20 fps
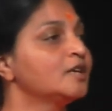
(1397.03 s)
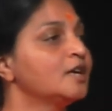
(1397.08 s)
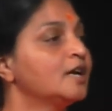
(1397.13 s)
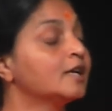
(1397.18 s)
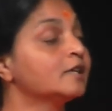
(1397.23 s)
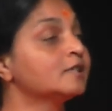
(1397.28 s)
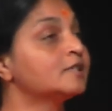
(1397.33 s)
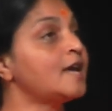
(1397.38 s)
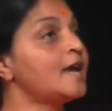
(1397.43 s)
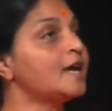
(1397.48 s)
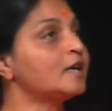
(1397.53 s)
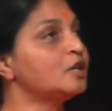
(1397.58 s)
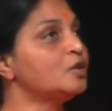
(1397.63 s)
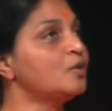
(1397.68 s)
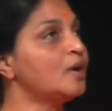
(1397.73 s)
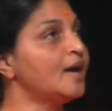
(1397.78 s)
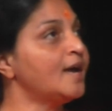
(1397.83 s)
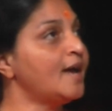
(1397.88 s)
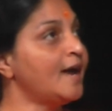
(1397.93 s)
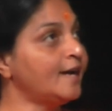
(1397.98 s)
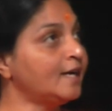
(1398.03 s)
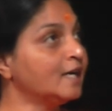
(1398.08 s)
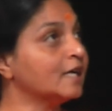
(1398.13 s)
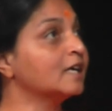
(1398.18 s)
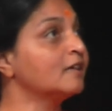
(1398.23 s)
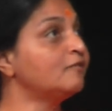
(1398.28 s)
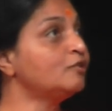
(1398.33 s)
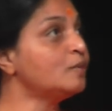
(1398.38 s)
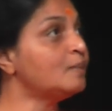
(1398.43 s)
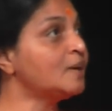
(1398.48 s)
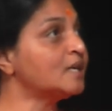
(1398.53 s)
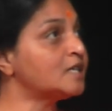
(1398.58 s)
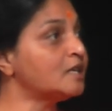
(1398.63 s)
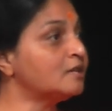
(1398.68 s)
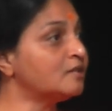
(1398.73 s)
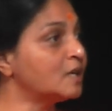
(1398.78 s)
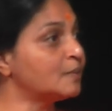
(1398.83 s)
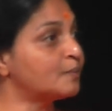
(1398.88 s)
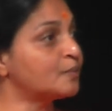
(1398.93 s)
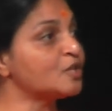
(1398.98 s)
It'll take you ahead, it'll give you
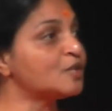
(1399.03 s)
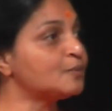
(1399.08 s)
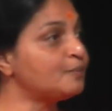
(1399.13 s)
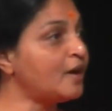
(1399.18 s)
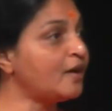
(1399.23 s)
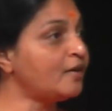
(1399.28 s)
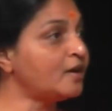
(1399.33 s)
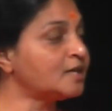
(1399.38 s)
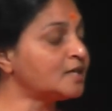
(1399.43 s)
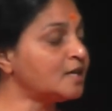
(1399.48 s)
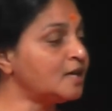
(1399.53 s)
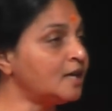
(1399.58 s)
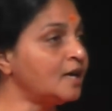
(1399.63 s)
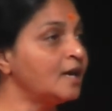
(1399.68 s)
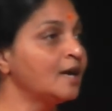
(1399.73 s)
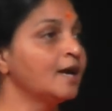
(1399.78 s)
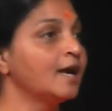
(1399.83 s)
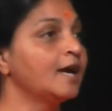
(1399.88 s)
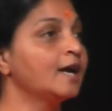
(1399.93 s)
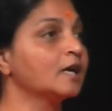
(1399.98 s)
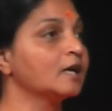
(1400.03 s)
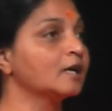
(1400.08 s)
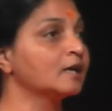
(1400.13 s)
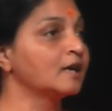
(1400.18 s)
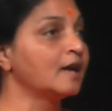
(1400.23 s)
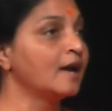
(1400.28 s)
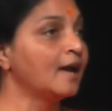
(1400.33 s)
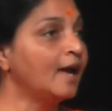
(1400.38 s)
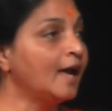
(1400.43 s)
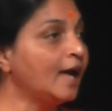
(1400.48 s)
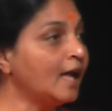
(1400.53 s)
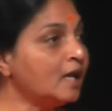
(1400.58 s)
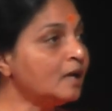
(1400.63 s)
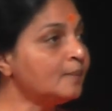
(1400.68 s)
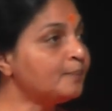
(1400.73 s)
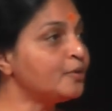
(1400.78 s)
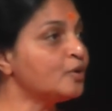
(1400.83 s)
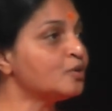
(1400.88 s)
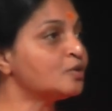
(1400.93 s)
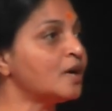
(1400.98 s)
material prosperity, it'll
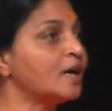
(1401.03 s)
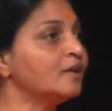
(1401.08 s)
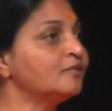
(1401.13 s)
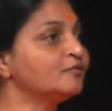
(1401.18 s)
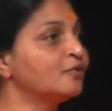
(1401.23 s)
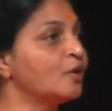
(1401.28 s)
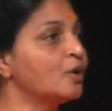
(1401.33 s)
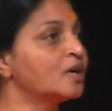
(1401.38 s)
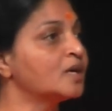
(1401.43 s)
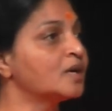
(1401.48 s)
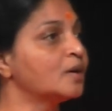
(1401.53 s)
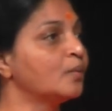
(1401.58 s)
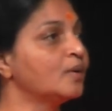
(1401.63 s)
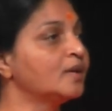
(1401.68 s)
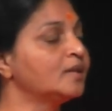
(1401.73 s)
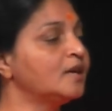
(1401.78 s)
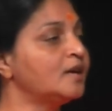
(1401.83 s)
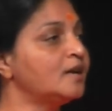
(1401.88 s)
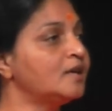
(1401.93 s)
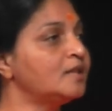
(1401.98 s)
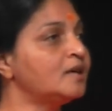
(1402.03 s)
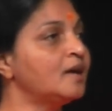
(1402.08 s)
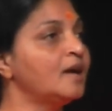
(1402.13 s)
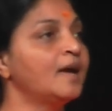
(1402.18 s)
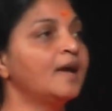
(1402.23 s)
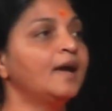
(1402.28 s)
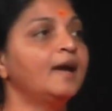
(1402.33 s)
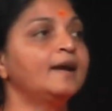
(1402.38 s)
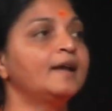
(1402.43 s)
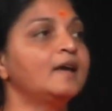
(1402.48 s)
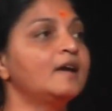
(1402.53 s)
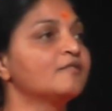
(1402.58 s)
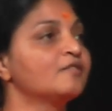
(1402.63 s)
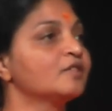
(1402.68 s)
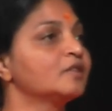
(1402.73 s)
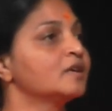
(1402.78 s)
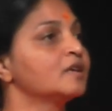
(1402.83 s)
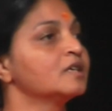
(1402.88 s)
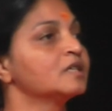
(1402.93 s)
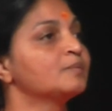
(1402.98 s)
help you to unfold within, and
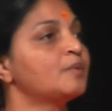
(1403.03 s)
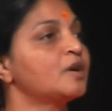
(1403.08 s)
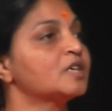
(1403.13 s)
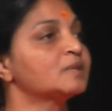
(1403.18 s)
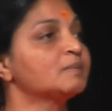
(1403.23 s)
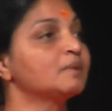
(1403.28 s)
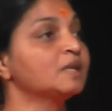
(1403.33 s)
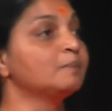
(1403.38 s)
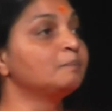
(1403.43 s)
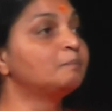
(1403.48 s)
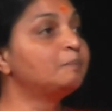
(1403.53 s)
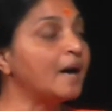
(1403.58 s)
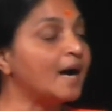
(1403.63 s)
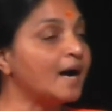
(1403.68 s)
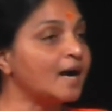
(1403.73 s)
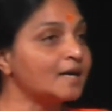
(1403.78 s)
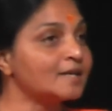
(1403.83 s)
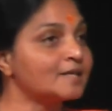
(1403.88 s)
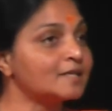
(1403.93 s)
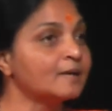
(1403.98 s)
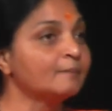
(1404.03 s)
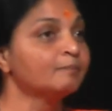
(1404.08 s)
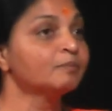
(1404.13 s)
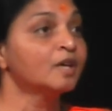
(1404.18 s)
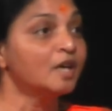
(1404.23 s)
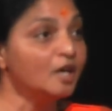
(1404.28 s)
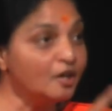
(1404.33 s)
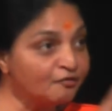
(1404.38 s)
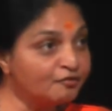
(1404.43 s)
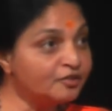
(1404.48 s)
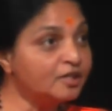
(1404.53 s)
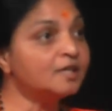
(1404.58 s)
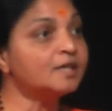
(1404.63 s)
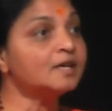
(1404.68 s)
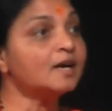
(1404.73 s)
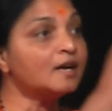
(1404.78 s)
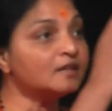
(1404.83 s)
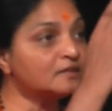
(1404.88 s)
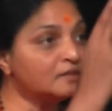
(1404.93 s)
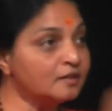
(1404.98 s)
everything is possible. But if
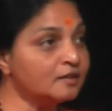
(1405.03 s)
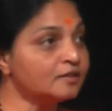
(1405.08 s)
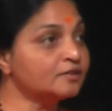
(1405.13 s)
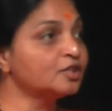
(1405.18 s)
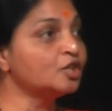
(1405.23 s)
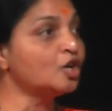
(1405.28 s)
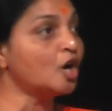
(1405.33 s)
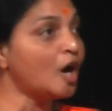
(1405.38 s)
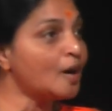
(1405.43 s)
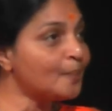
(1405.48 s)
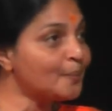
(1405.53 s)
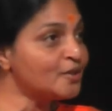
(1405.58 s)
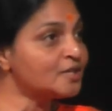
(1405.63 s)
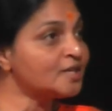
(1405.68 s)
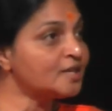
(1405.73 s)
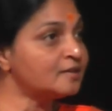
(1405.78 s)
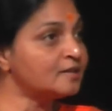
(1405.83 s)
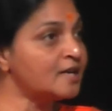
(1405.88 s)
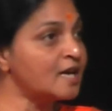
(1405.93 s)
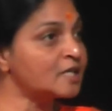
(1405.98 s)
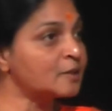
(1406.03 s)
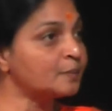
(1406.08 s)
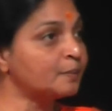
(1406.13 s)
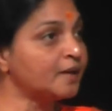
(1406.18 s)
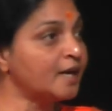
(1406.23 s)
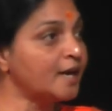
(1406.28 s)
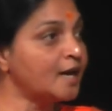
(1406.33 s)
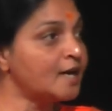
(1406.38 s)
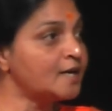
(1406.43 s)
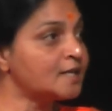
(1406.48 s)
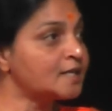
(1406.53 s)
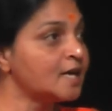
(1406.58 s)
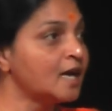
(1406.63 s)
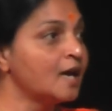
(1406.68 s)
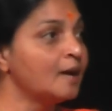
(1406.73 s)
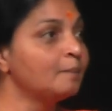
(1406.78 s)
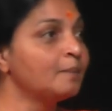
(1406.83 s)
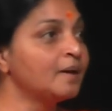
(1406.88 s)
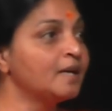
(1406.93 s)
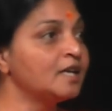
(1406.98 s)
the other, the opposite takes place,
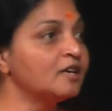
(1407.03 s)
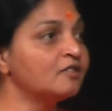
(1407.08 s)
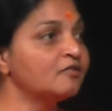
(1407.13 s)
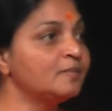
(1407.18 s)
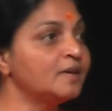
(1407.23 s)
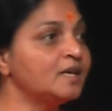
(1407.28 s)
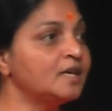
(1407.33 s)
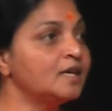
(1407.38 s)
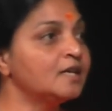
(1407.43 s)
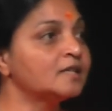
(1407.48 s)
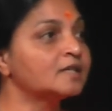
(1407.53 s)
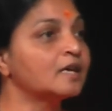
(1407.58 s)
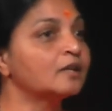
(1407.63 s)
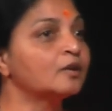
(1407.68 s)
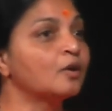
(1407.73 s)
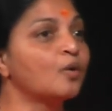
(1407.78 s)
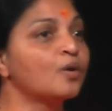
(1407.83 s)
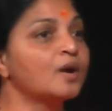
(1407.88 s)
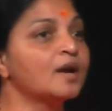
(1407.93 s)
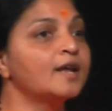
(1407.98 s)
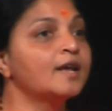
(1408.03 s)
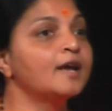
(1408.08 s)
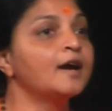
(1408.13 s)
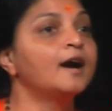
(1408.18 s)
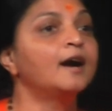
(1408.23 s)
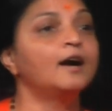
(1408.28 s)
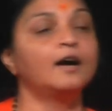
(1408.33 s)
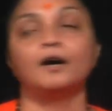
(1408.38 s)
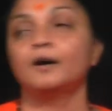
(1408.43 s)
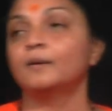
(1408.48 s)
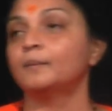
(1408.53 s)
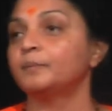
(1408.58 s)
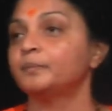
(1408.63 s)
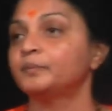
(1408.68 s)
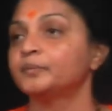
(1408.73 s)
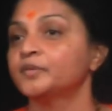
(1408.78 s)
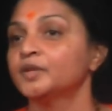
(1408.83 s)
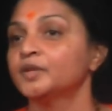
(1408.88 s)
believe me, it can only harm.